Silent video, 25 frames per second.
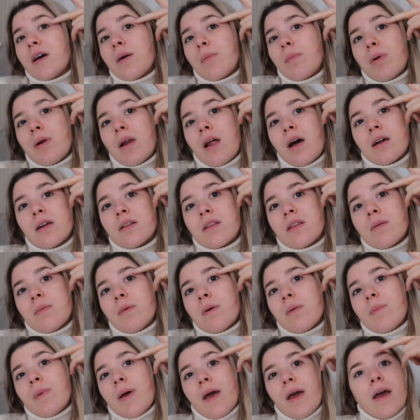plucked them
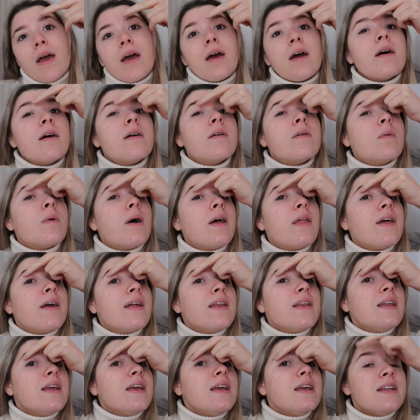a bit where they
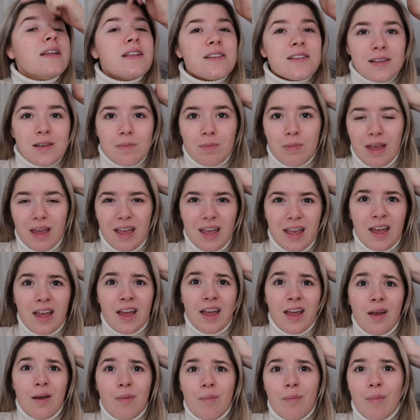needed to be,
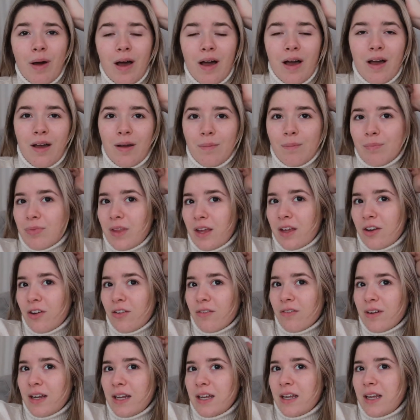but um, they don't
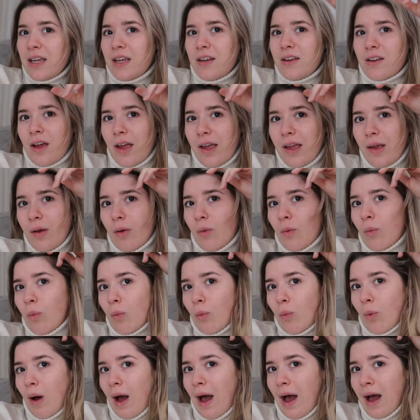really need a
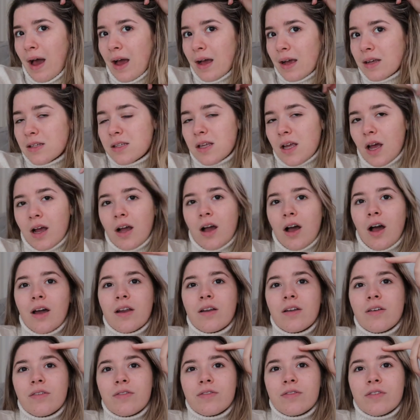wax. I kind
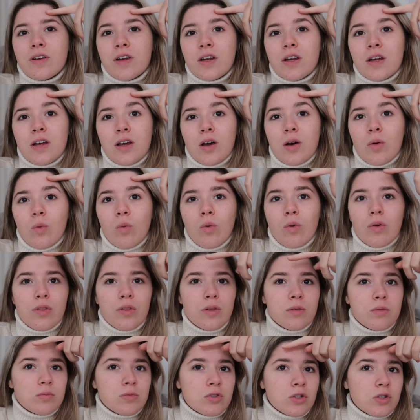of want
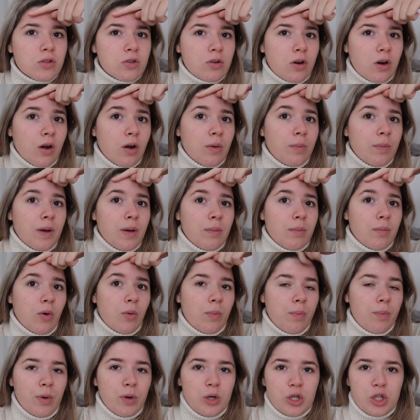them to grow a bit more
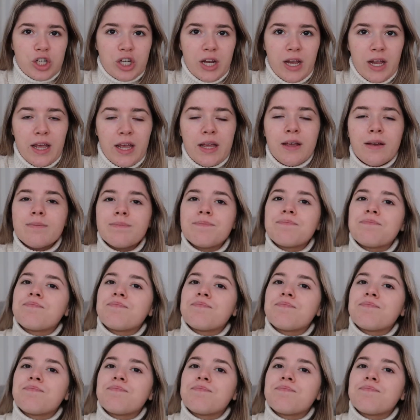bushy